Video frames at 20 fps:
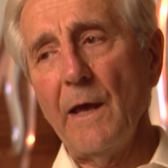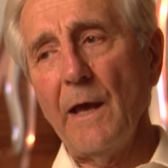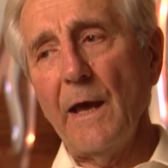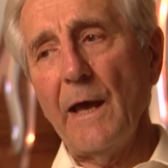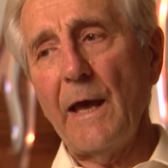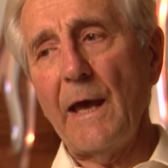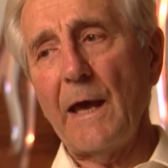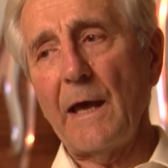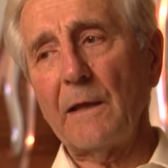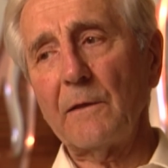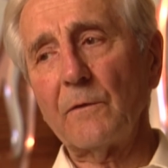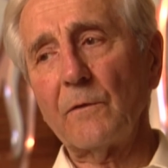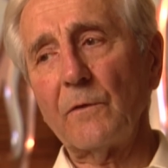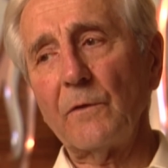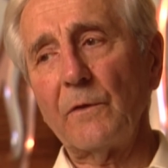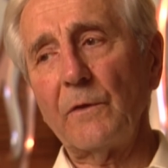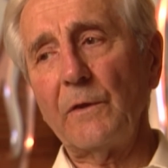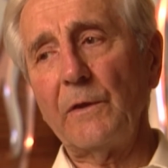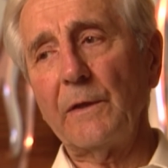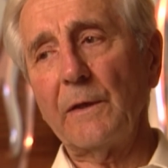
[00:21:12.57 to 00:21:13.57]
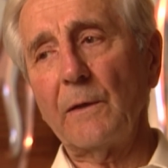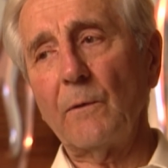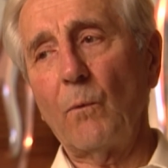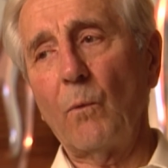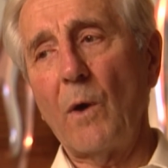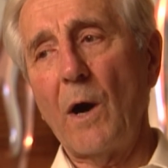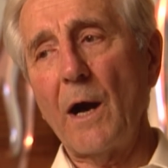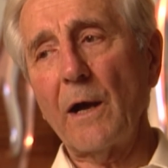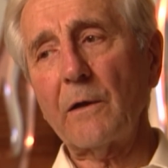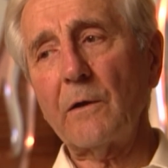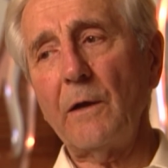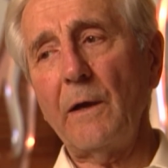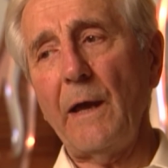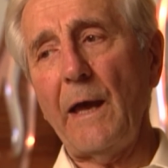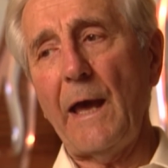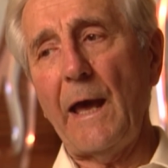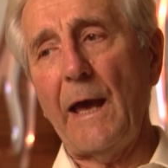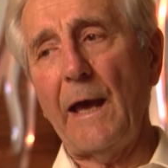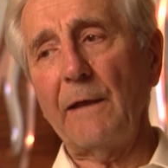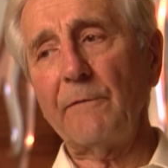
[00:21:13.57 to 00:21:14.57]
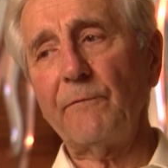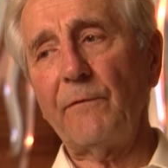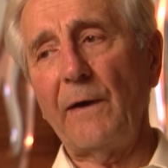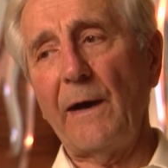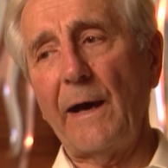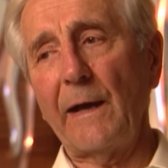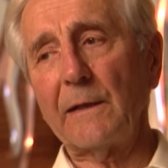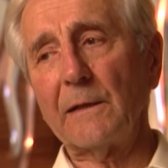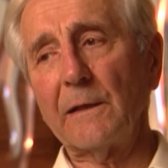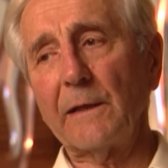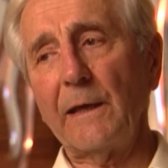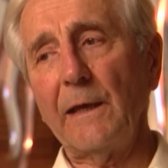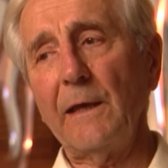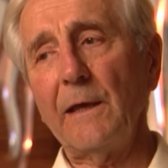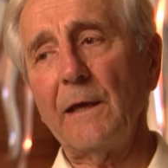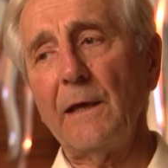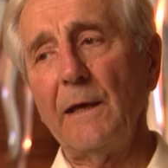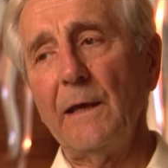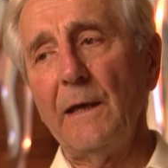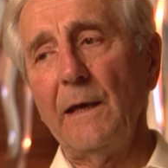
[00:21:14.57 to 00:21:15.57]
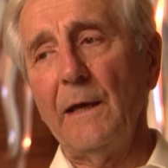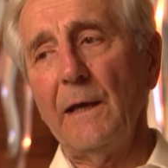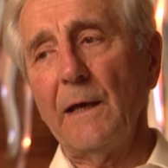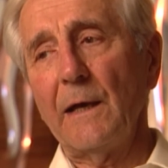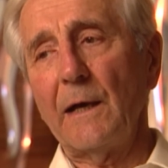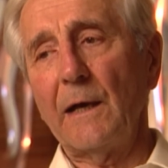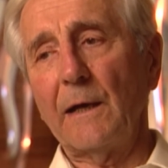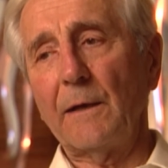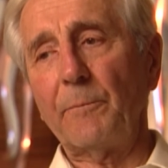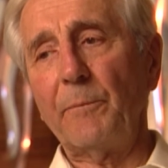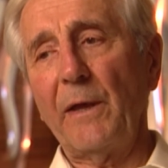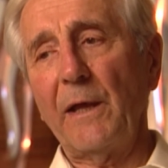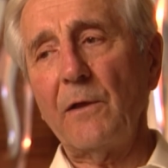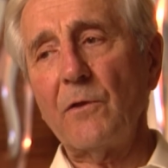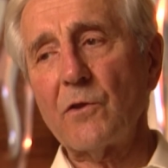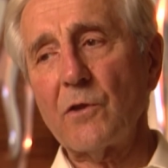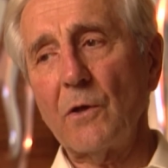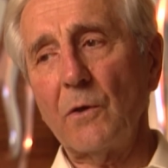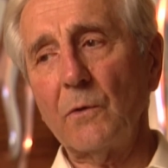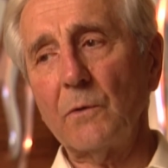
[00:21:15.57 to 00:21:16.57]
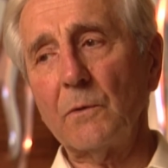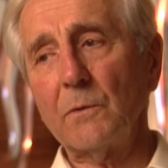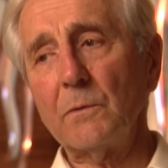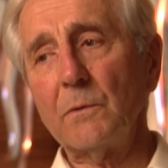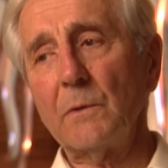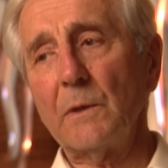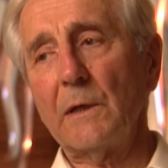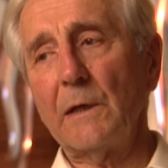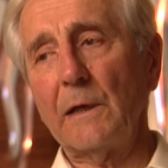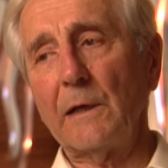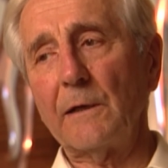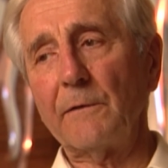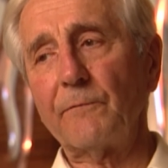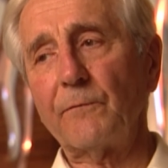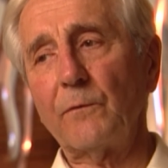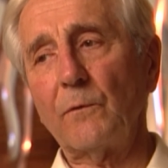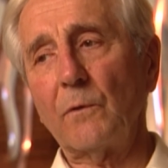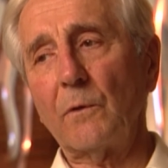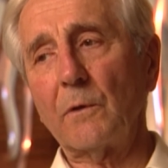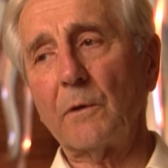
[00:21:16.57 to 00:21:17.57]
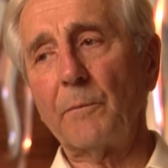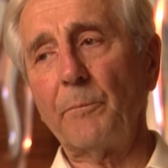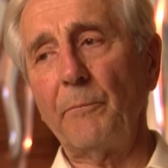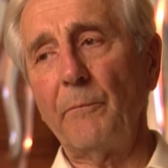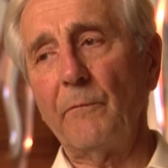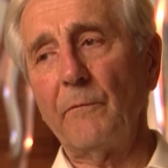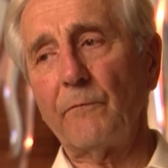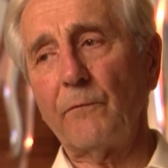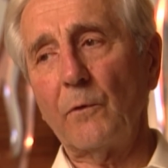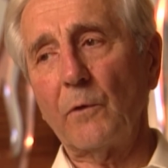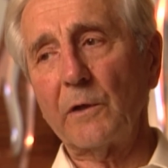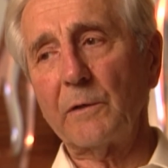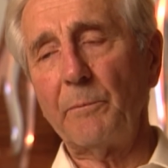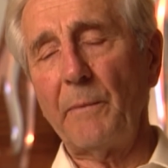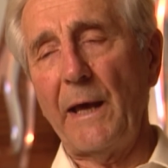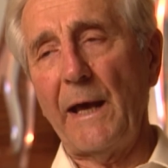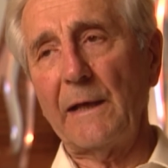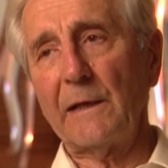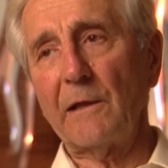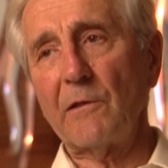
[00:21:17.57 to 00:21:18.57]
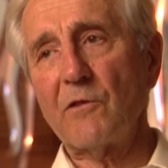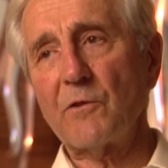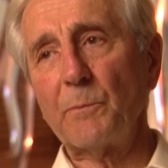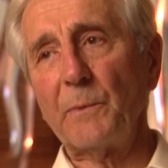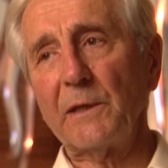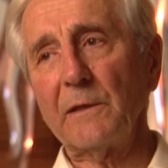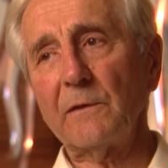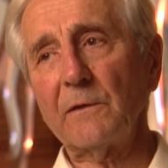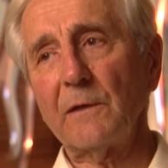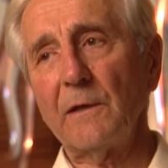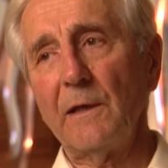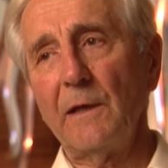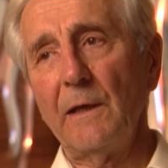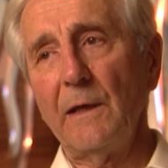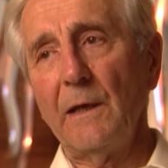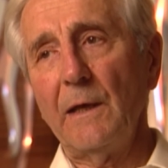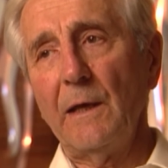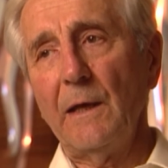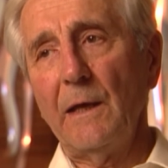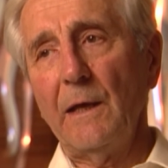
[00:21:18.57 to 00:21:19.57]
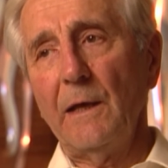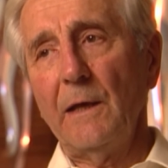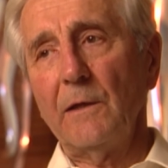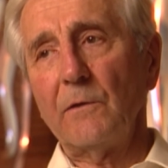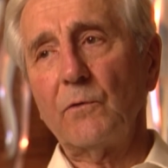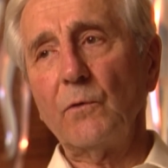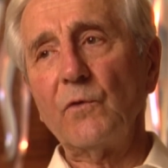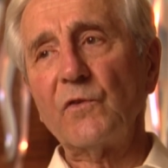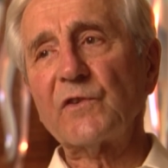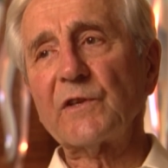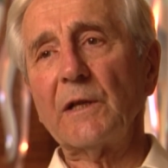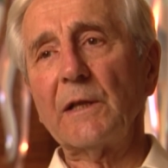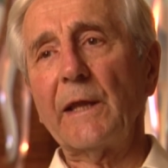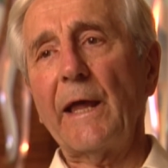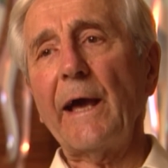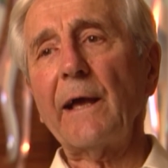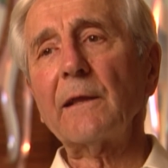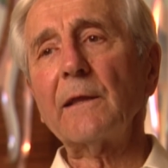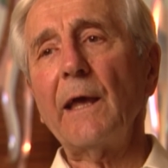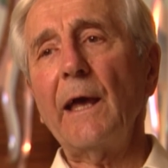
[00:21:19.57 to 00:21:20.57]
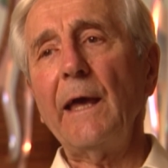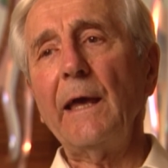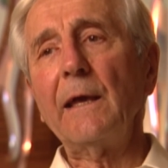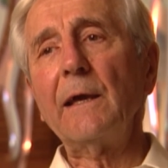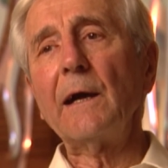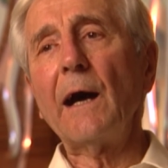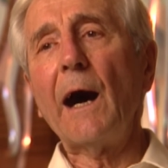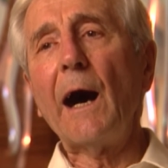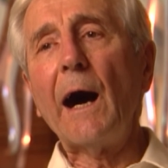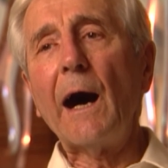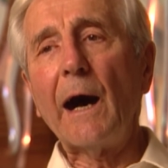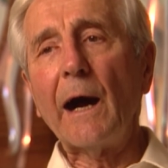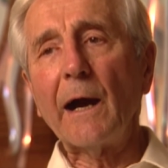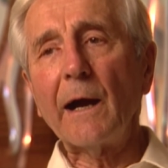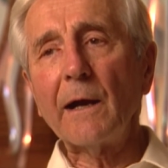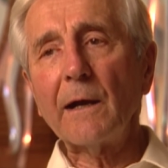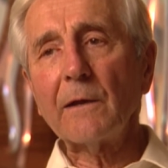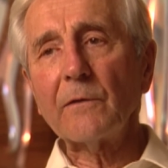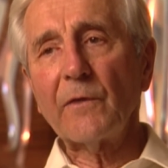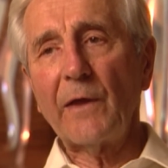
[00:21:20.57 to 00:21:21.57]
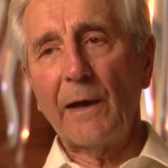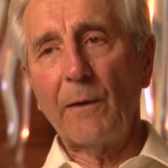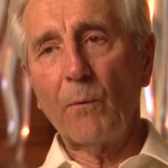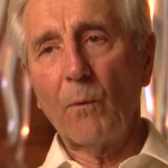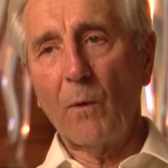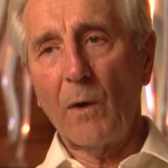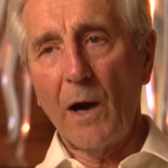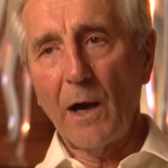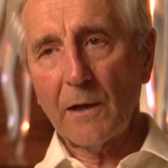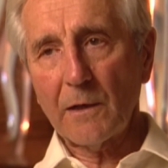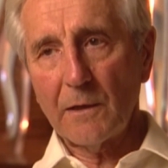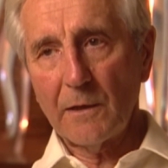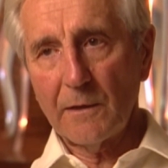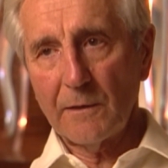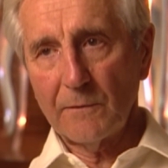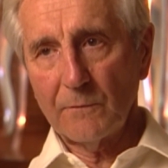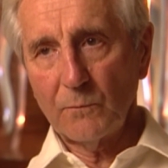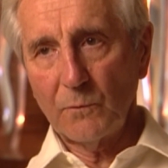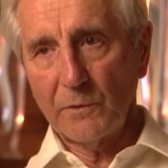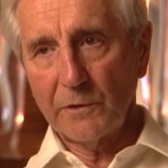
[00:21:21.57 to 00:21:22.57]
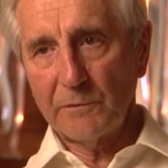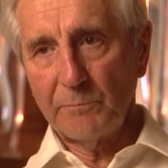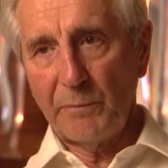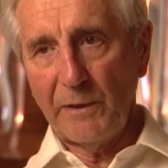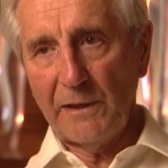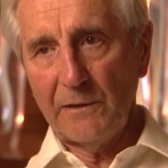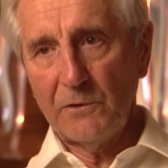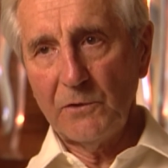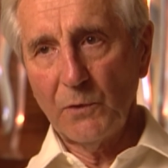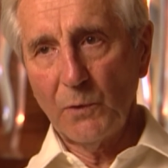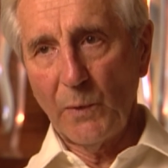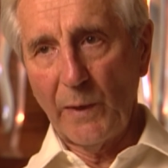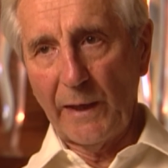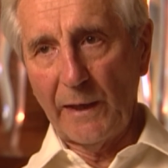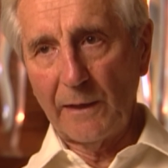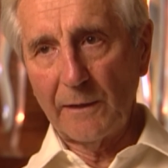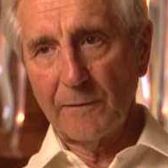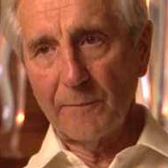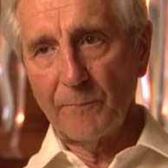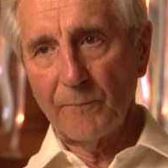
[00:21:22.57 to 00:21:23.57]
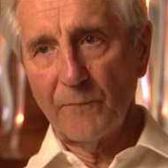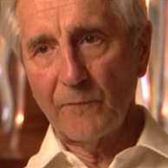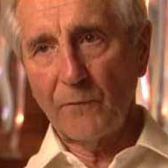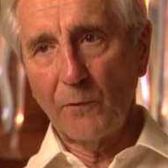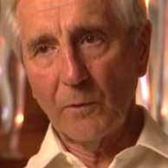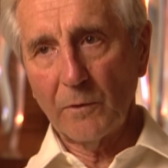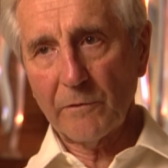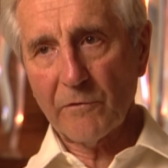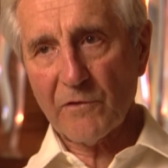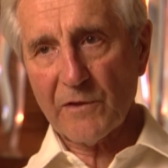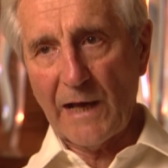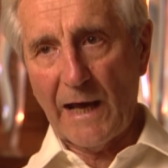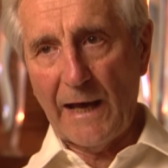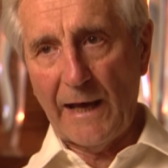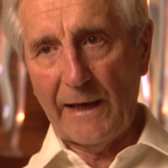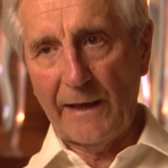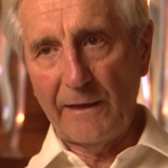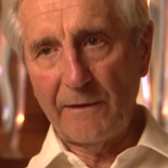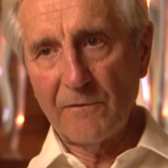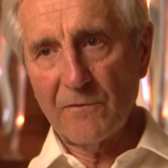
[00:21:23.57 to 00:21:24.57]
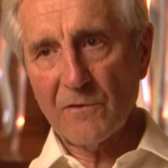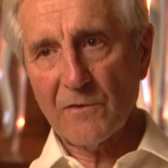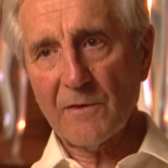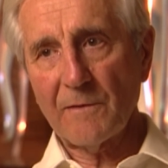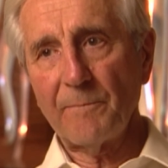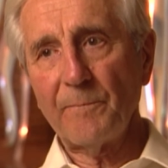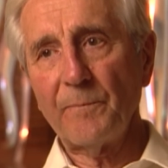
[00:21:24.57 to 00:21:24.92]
And Walker had finally a big show for Ford management to select a car that Walker would be doing full size.